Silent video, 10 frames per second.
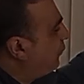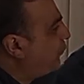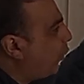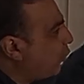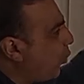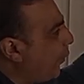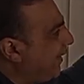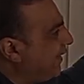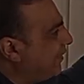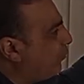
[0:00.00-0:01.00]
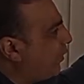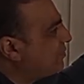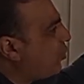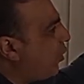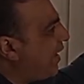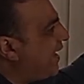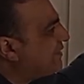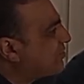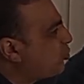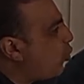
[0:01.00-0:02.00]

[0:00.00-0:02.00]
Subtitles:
following what's called as